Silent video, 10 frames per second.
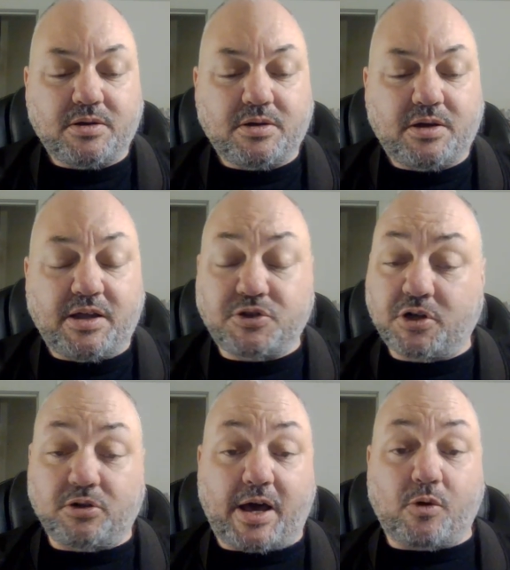It took a
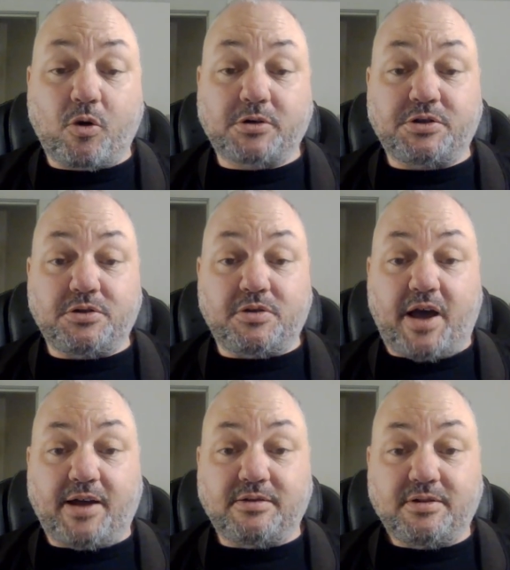lot of work to do
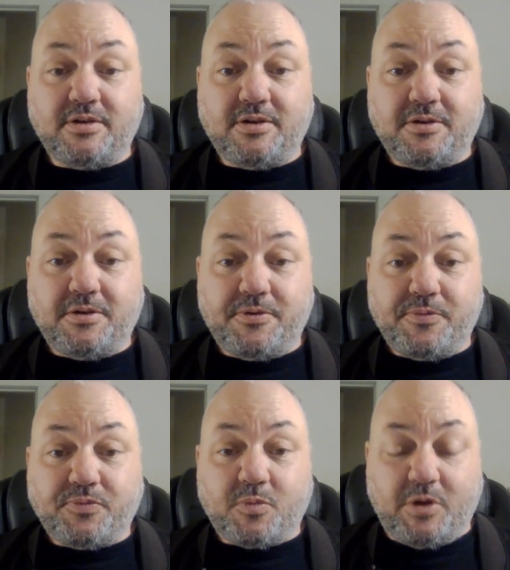that.
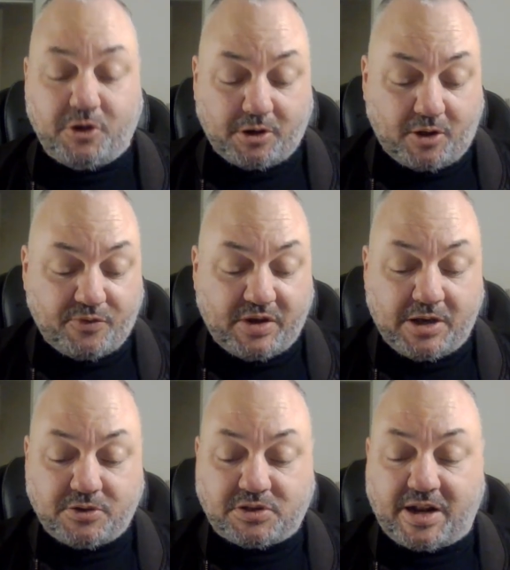I mean, look at all the
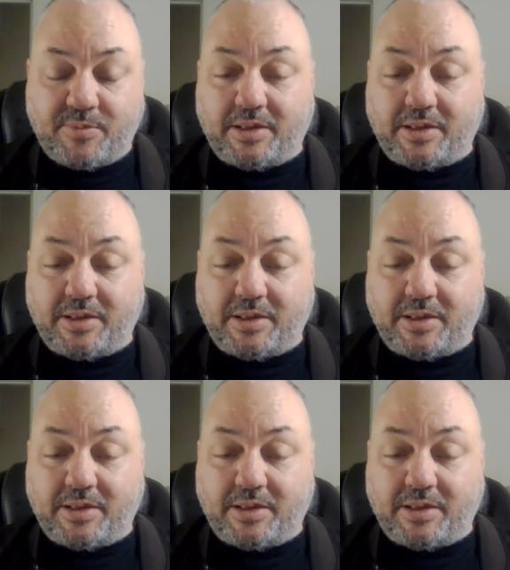videos that I've made.